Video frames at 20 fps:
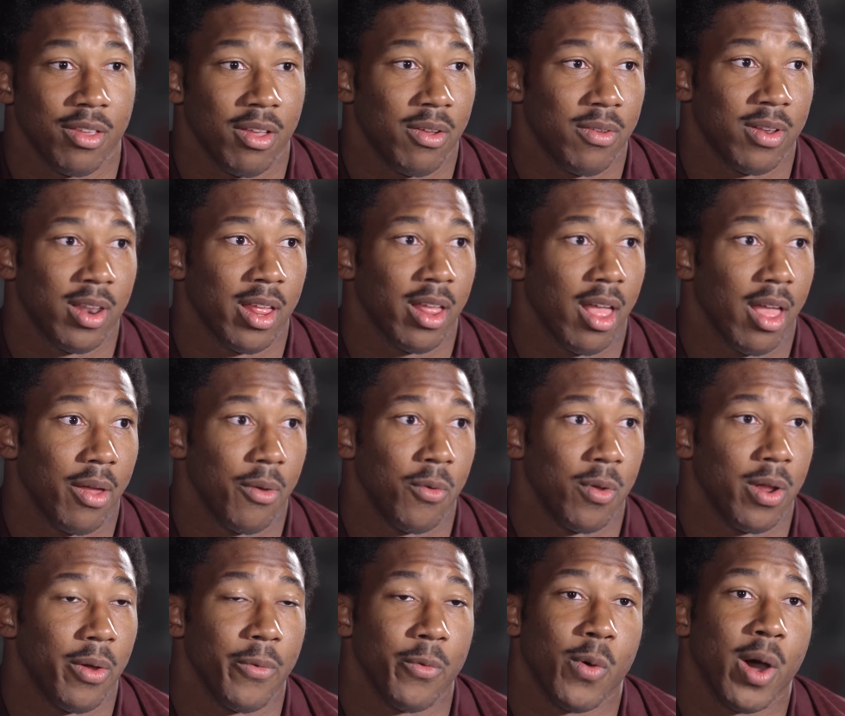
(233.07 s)
I was
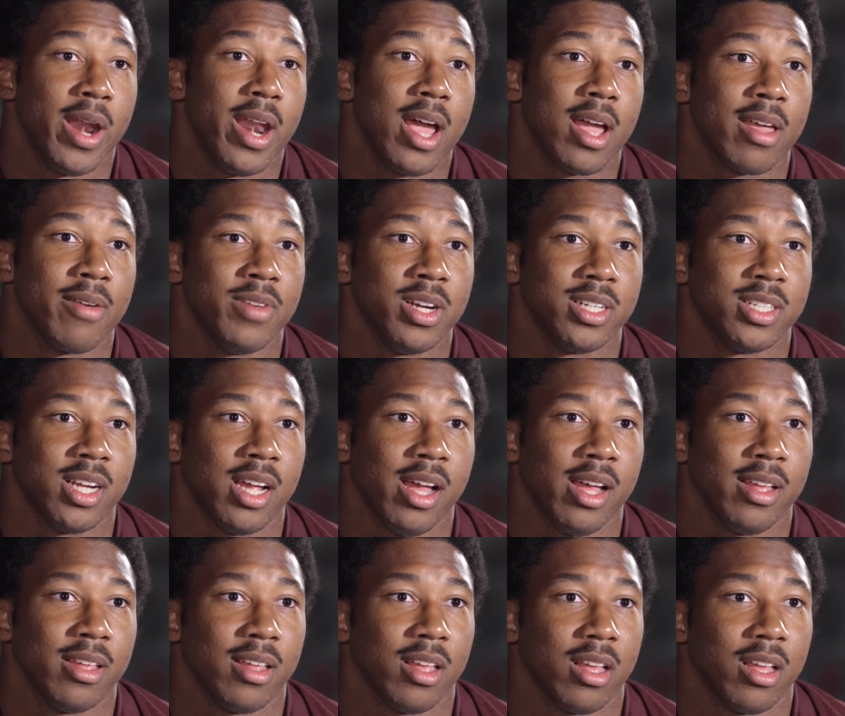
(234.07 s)
like, well, why not give it a shot?